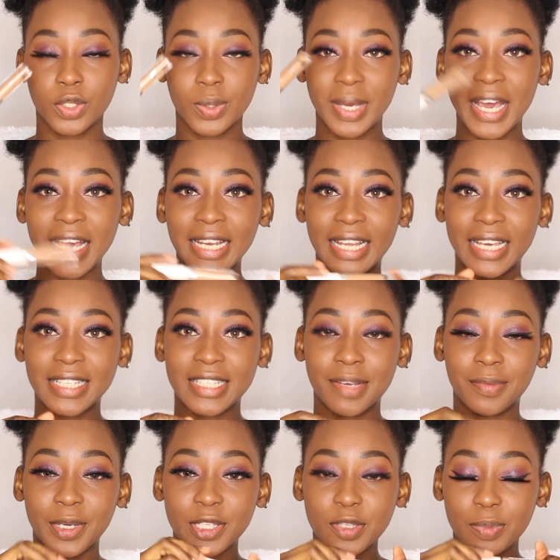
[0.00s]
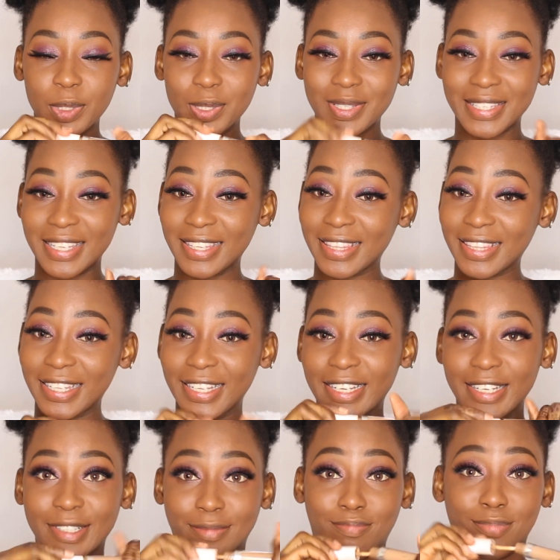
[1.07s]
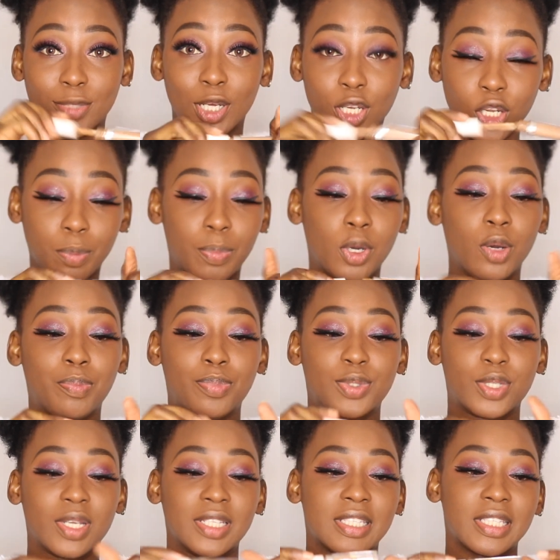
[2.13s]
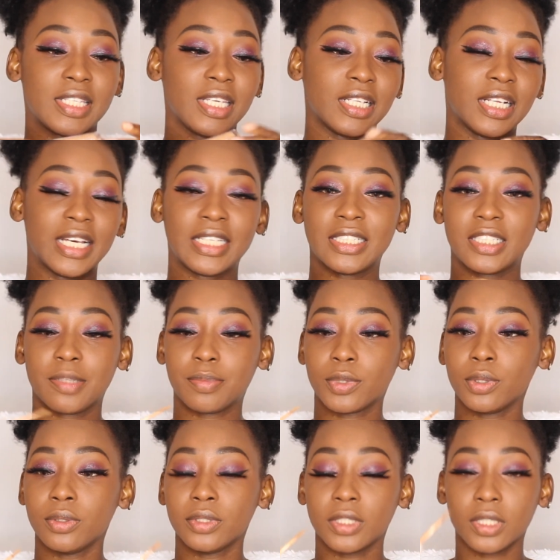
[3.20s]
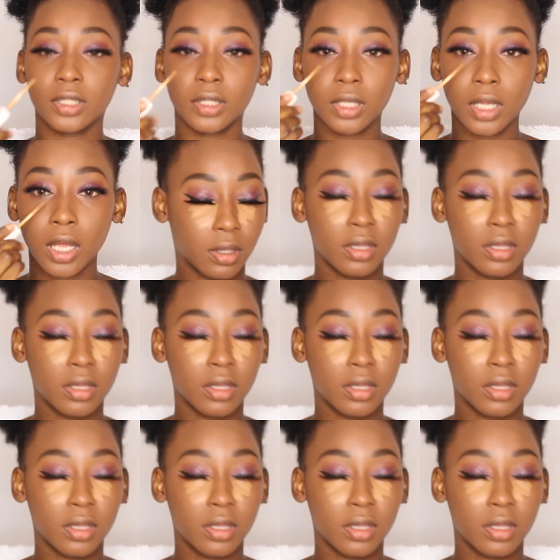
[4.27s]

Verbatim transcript: To highlight, I'm going to be using the Colourpop's concealer in Deep Golden.